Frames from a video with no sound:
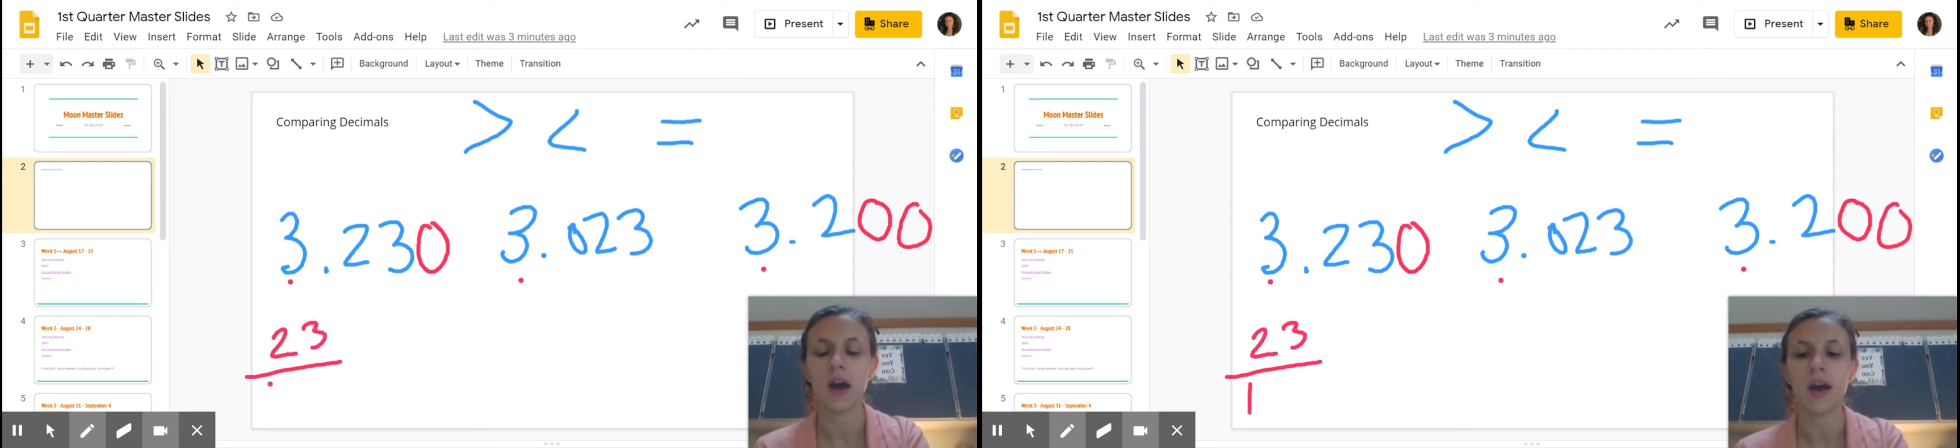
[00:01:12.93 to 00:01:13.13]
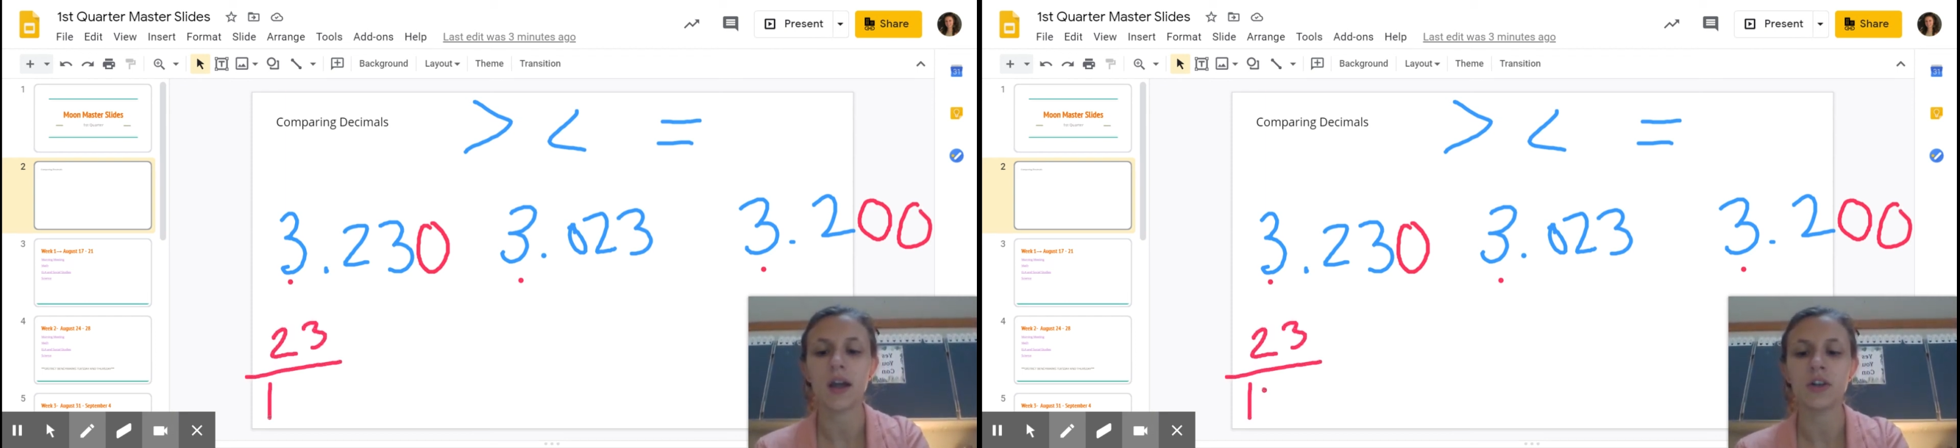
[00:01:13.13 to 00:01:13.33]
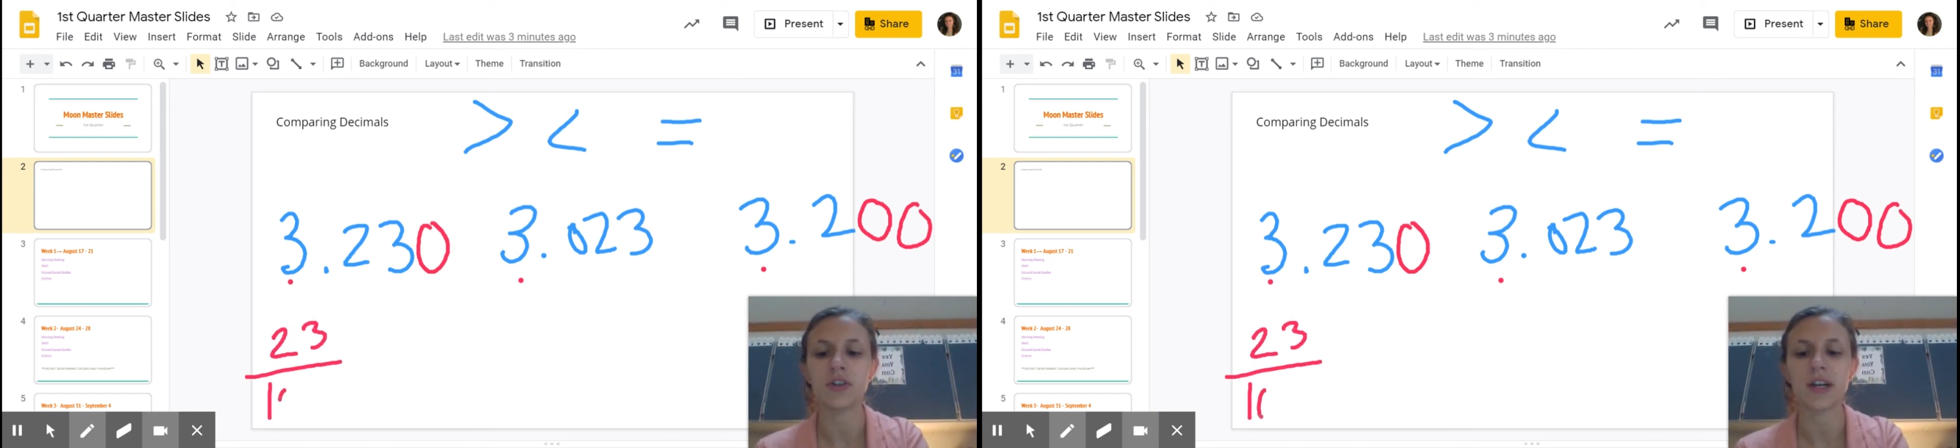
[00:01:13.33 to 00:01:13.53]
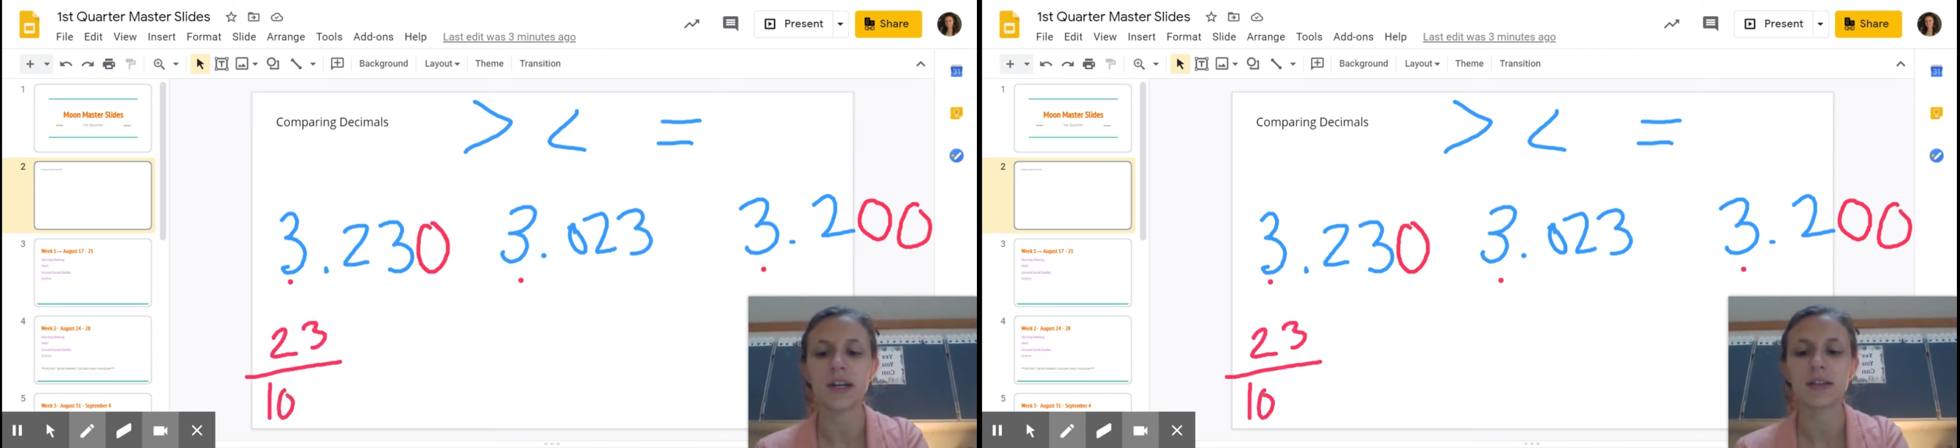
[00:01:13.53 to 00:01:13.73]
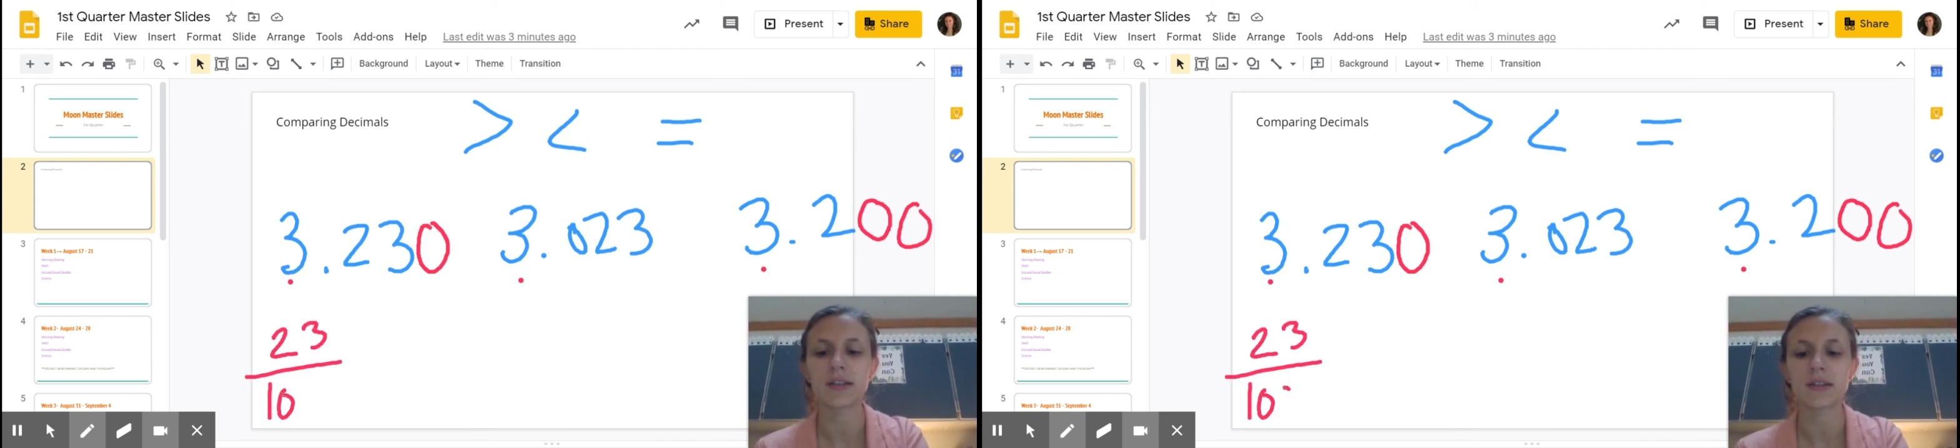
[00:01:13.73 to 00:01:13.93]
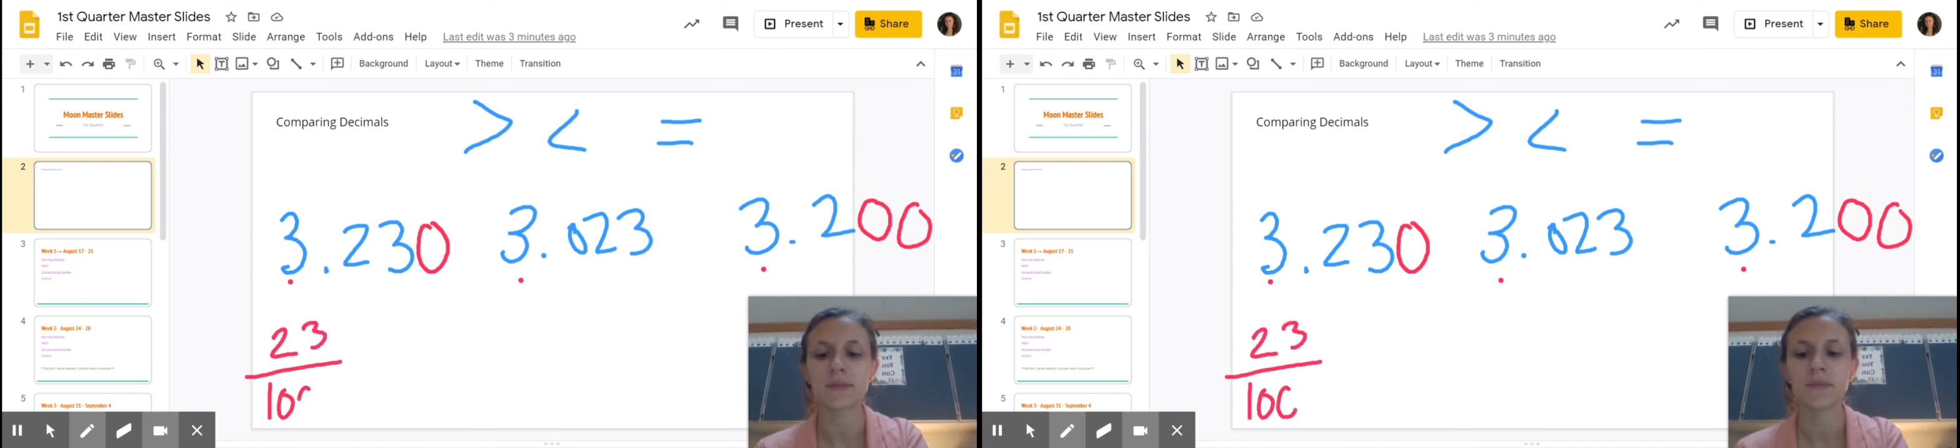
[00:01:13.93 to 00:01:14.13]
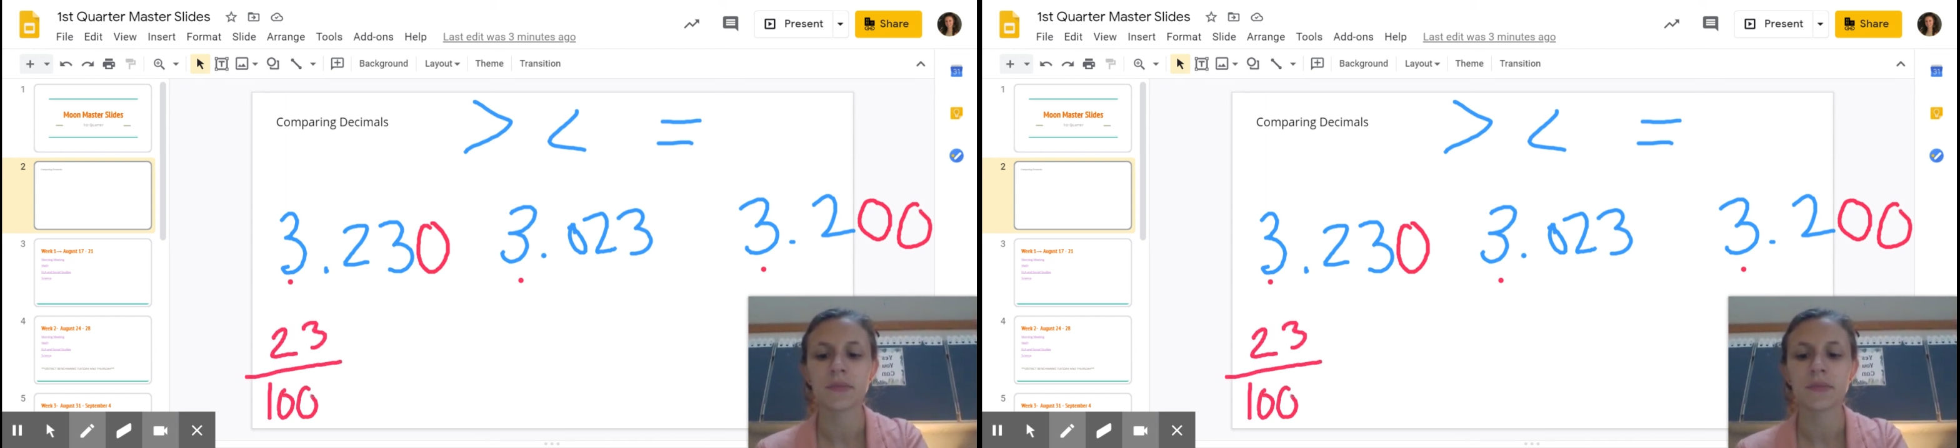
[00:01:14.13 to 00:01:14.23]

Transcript: hundredths.